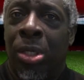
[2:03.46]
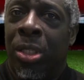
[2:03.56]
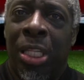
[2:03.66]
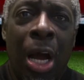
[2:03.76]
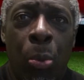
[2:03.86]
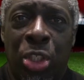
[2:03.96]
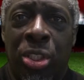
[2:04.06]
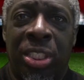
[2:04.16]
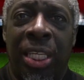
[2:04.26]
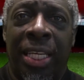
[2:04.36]
Now we should
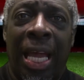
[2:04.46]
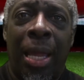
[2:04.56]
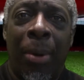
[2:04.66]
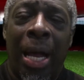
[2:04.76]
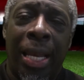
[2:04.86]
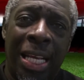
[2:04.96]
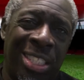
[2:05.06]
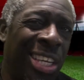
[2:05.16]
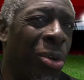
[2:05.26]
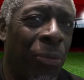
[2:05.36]
see the game out, and that's
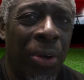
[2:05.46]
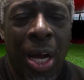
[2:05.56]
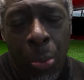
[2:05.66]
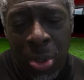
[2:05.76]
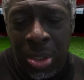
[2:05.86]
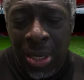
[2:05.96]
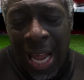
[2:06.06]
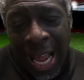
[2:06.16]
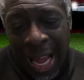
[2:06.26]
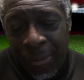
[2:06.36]
the only thing I would
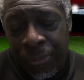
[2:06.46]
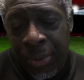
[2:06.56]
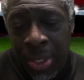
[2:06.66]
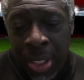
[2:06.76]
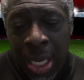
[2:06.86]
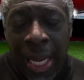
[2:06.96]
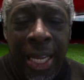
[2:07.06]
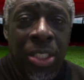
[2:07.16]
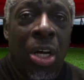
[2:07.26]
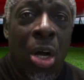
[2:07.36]
have
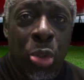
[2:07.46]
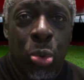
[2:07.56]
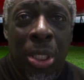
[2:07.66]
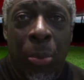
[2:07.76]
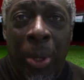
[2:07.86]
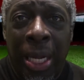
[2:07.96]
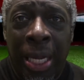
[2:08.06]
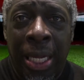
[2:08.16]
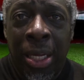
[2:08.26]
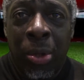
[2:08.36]
against Arsenal, is that
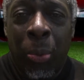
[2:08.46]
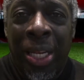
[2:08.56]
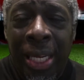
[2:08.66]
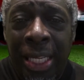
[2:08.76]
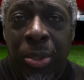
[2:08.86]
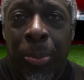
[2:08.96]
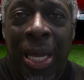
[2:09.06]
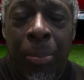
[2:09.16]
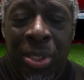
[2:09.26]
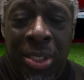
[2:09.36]
we need to be
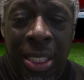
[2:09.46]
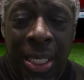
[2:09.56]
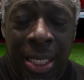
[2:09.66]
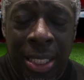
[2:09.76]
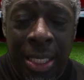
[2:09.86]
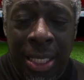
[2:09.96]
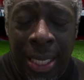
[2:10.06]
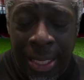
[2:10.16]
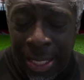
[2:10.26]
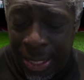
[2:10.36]
able to see
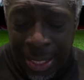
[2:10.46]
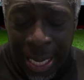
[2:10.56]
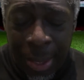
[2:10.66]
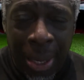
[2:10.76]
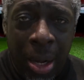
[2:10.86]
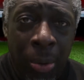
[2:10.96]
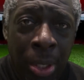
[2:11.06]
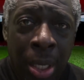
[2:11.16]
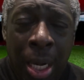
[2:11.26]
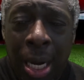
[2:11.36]
the game out,
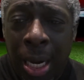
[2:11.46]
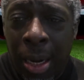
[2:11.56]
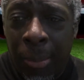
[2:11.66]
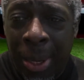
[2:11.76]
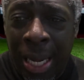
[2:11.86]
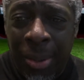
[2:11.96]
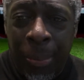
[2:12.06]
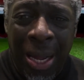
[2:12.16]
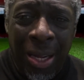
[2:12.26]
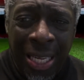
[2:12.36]
and
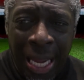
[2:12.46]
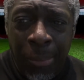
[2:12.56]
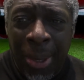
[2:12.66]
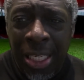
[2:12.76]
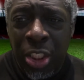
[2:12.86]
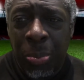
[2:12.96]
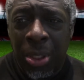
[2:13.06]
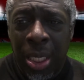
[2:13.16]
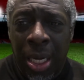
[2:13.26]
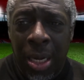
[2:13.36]
about game
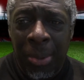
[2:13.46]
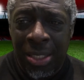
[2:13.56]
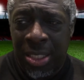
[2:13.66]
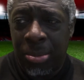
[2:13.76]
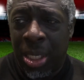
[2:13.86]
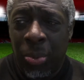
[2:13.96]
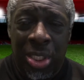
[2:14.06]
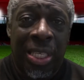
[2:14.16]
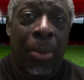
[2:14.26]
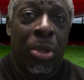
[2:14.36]
management. It seems like we
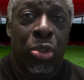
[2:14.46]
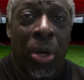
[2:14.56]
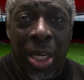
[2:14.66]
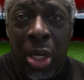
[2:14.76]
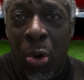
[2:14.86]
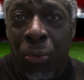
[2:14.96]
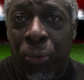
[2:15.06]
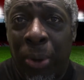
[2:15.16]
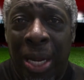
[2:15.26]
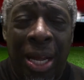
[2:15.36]
just kept trying to go
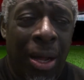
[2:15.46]
for it.